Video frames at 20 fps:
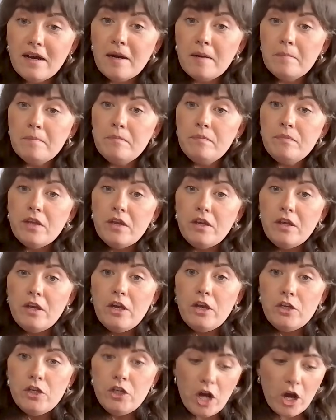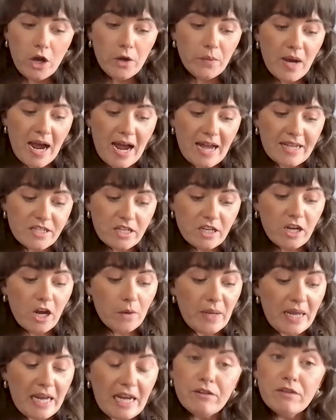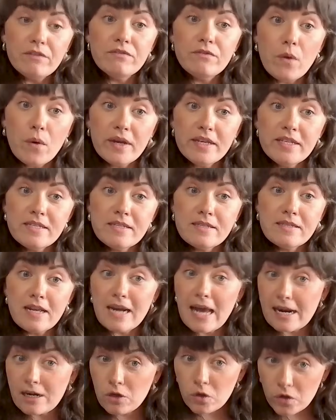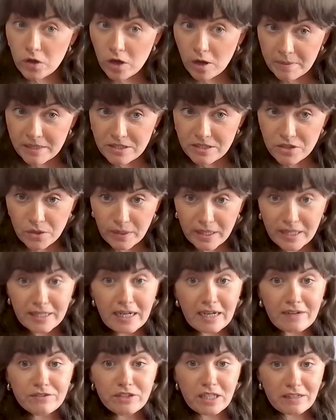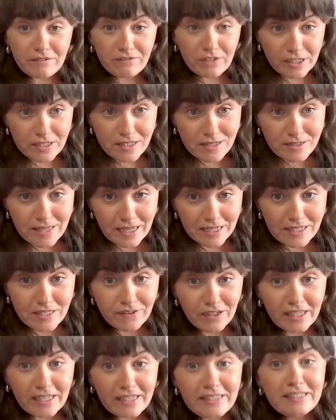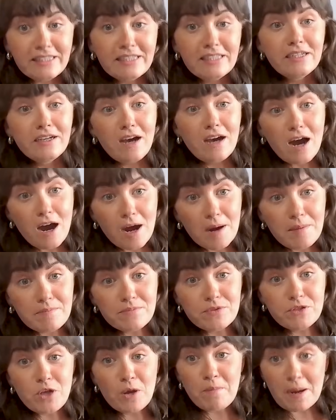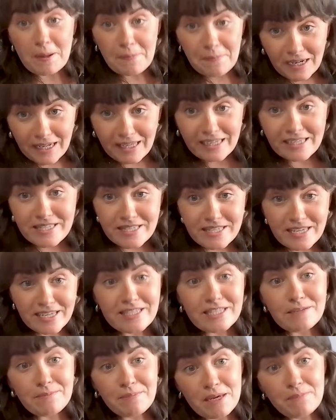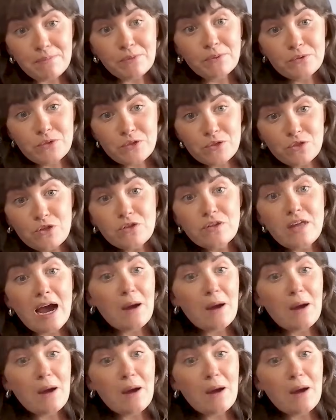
as a coherent voice. The landlord lobby do it and have done it very successfully. So my plea is to people to do